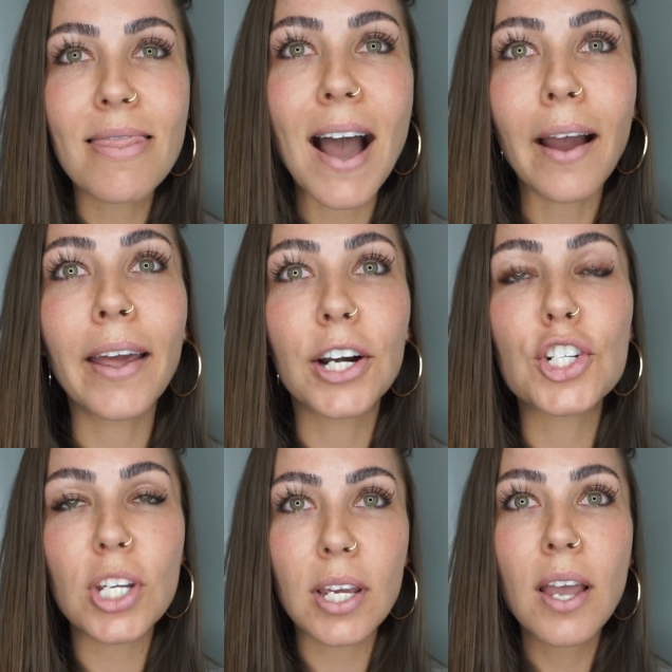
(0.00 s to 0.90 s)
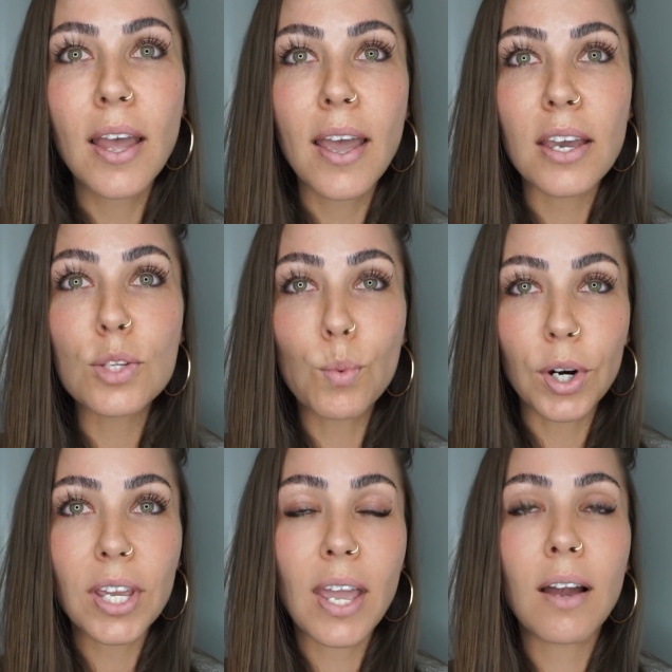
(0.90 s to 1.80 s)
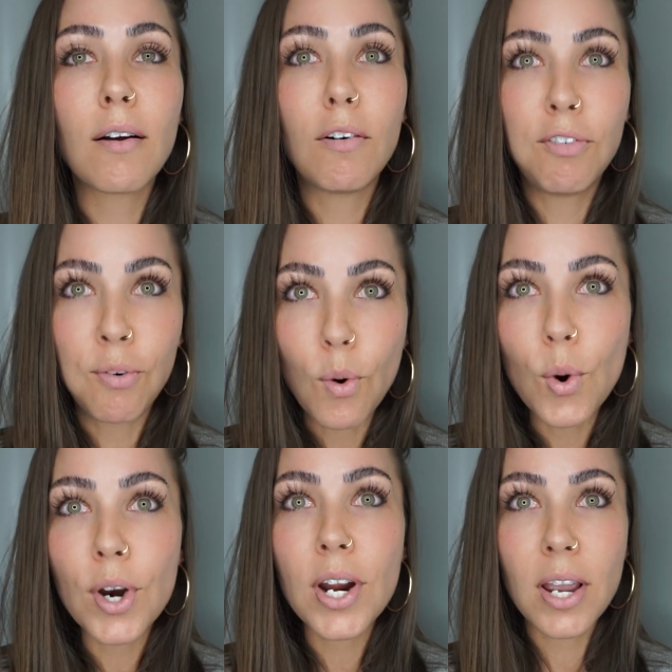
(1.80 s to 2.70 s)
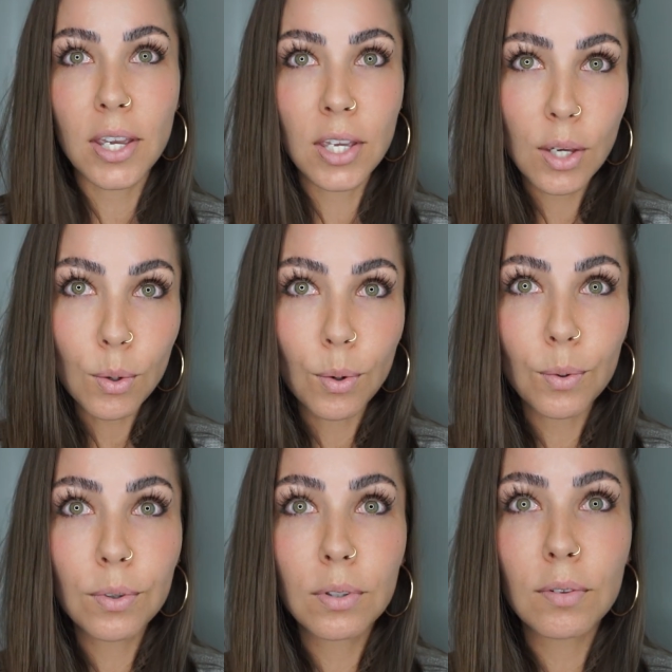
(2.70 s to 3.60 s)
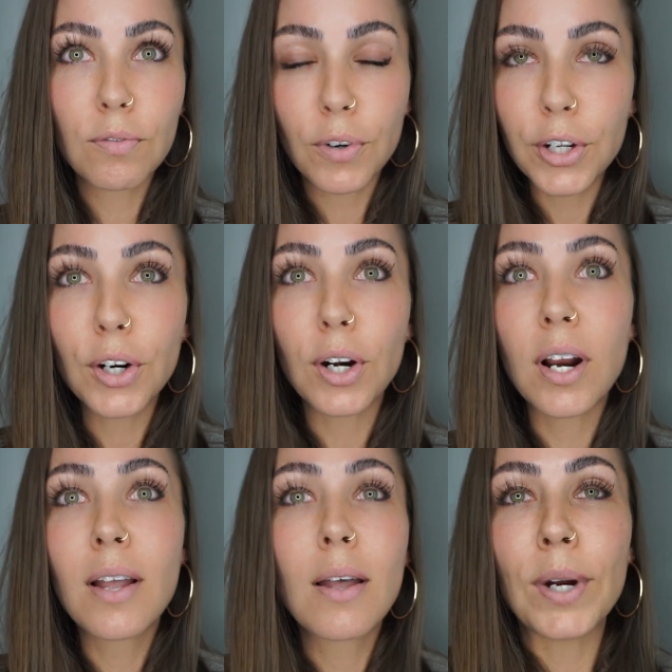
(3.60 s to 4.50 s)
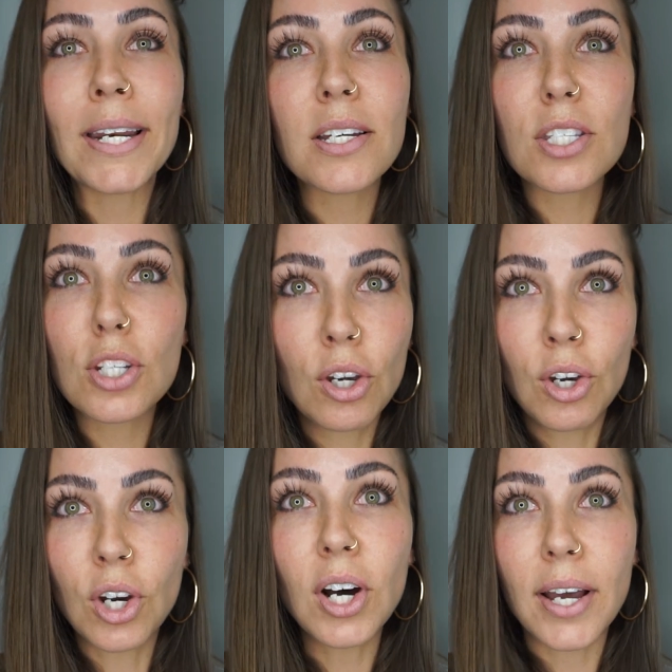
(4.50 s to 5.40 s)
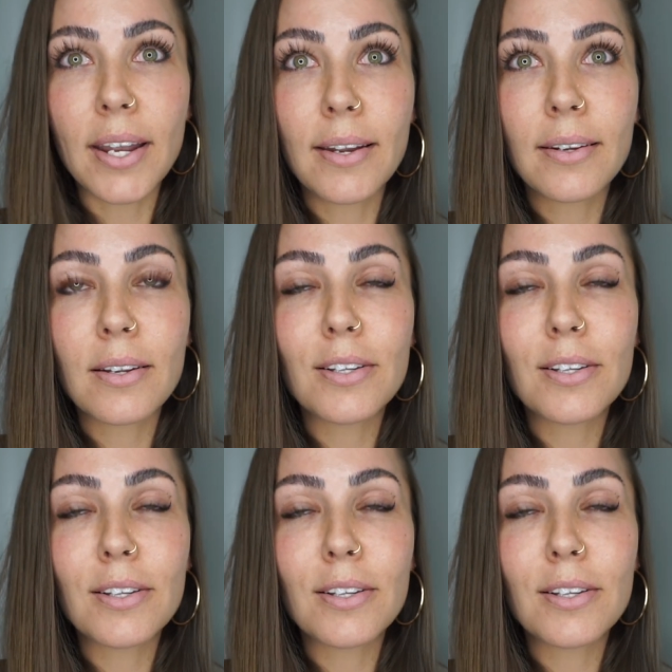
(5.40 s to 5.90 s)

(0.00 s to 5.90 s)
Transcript: that energy is working for you, for your greatest good,